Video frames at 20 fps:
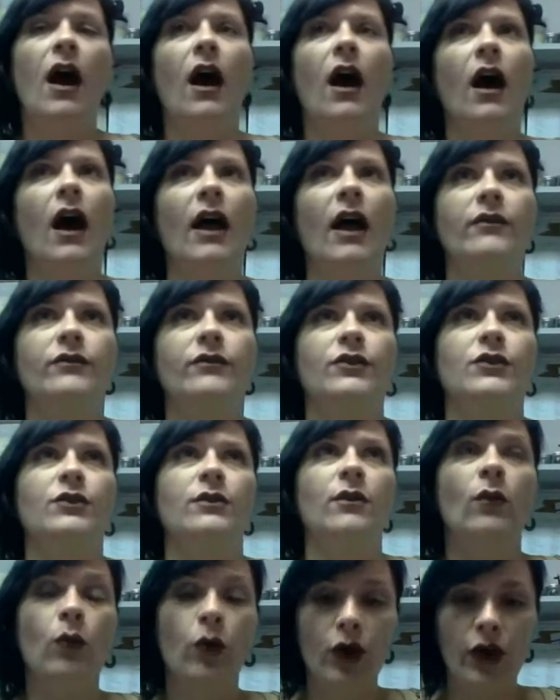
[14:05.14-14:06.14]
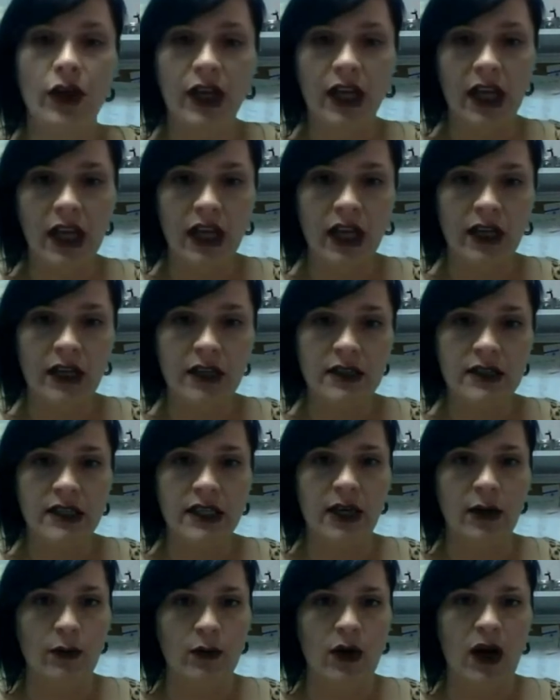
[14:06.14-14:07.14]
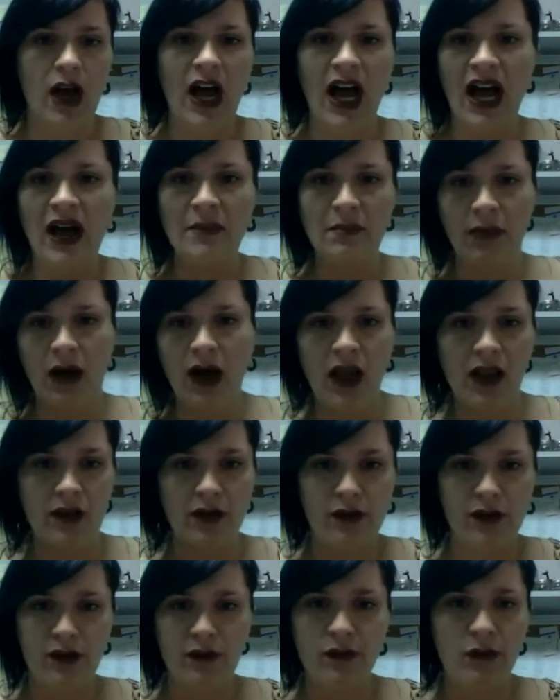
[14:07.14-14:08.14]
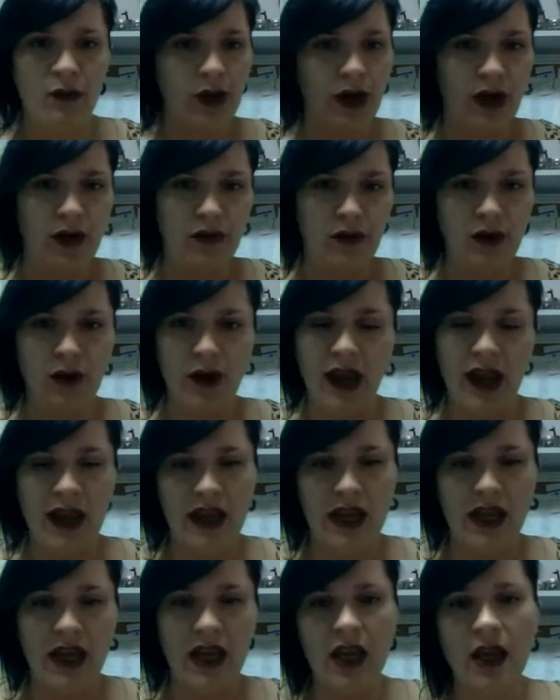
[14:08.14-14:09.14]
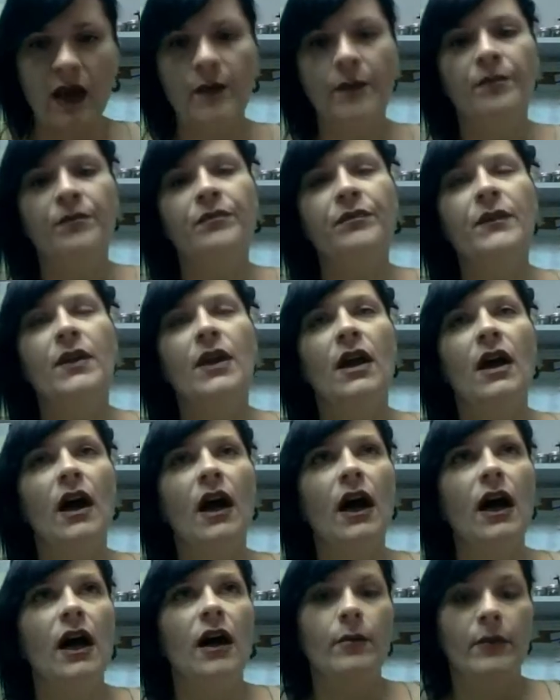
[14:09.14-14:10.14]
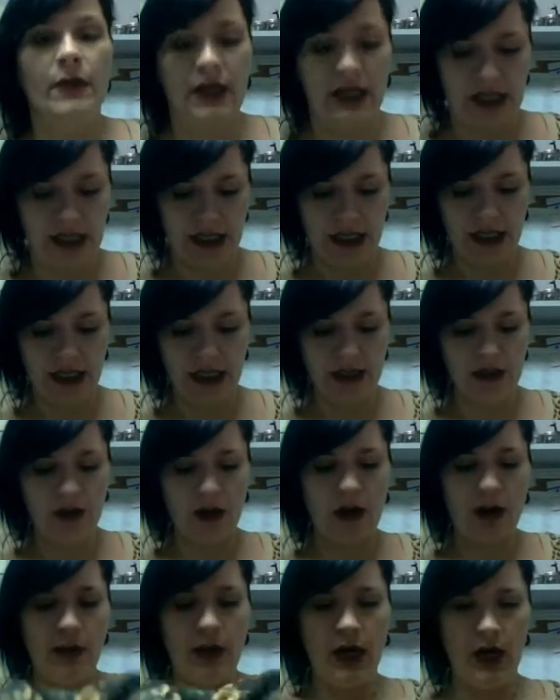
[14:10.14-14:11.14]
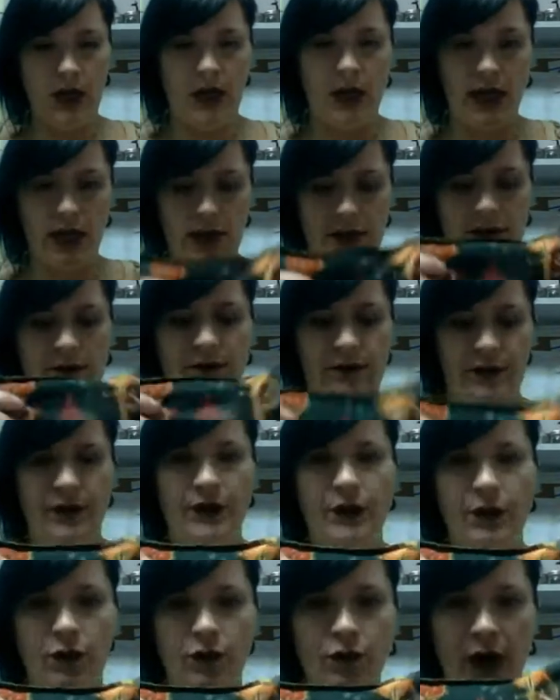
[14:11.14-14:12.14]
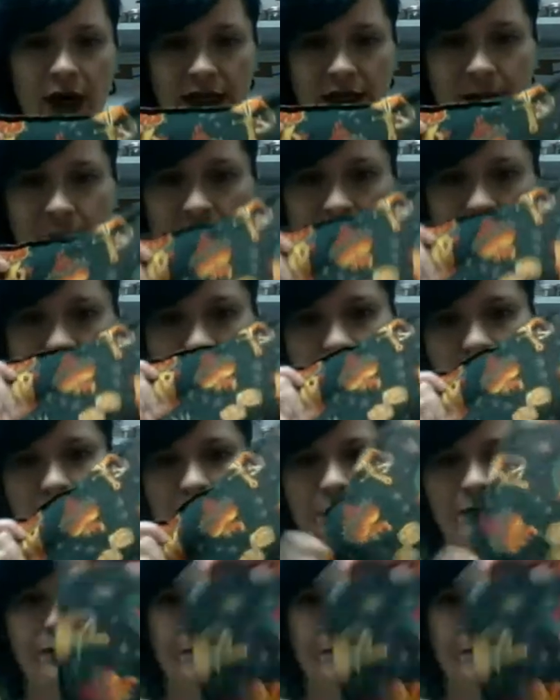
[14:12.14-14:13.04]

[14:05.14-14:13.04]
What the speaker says: after doing workings, get real hot and bothered, whatever, achy. These are my rice bags.